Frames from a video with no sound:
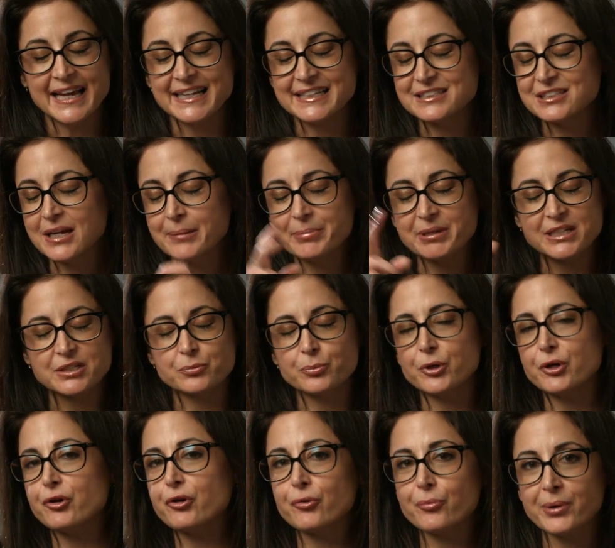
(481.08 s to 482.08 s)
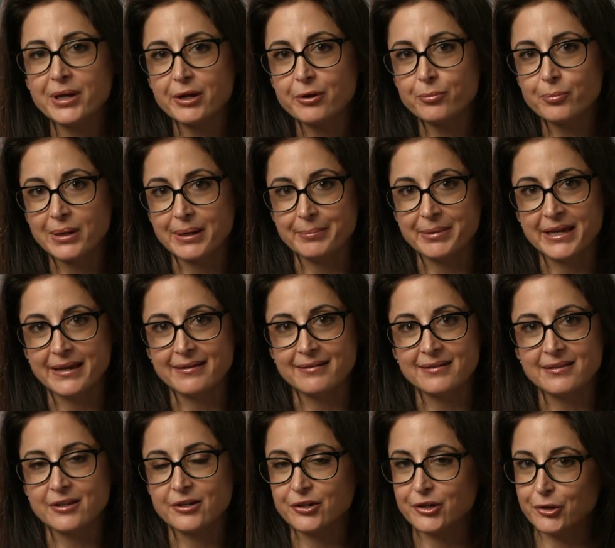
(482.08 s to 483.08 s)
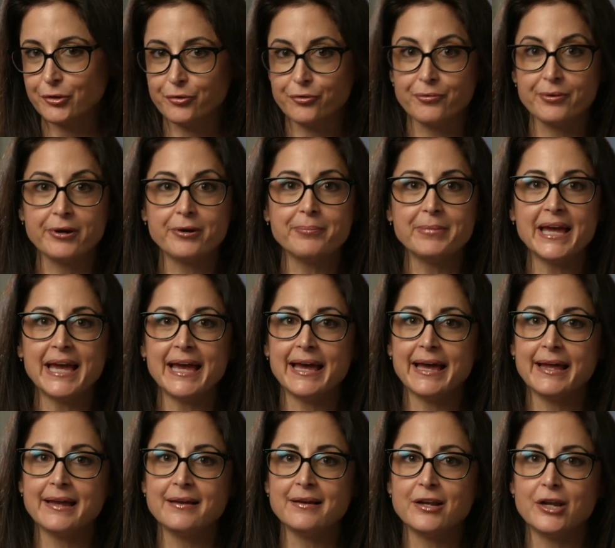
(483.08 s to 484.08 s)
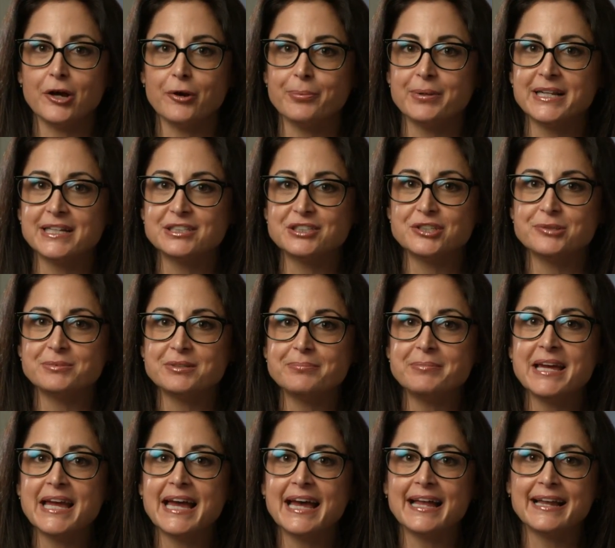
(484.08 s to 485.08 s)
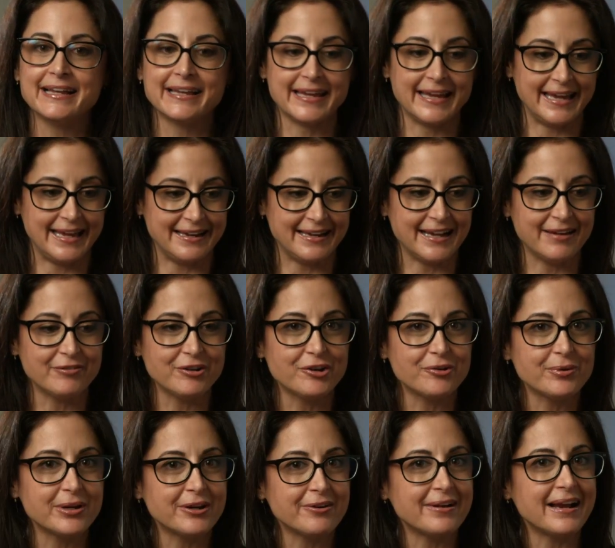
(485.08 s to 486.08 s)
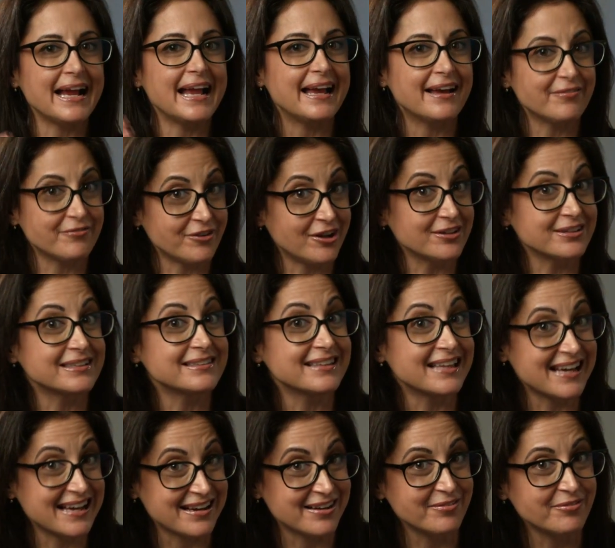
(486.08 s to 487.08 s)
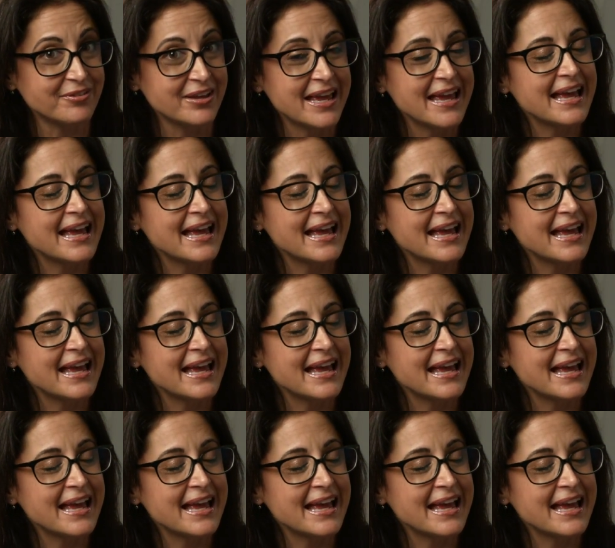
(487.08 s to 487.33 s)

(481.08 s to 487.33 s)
It's not because we're career women. There are no career men. Nobody assumed a man can't have a career and fall in love.